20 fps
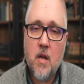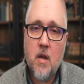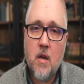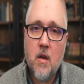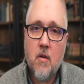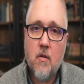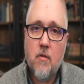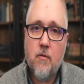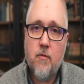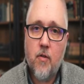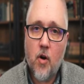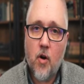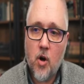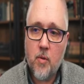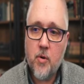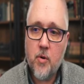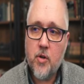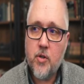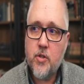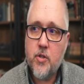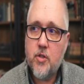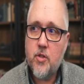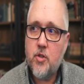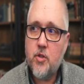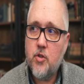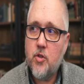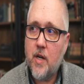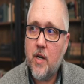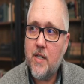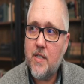farmers to
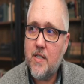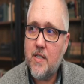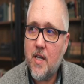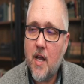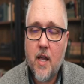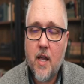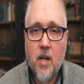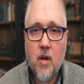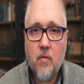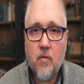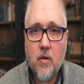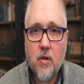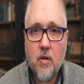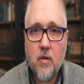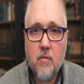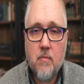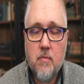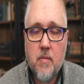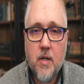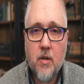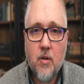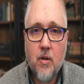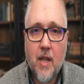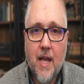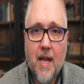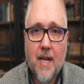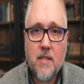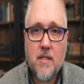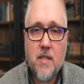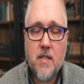try to sign over mineral
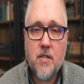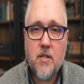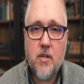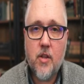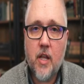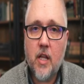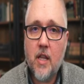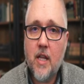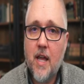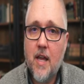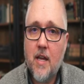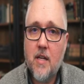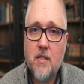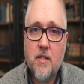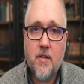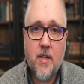access to the land,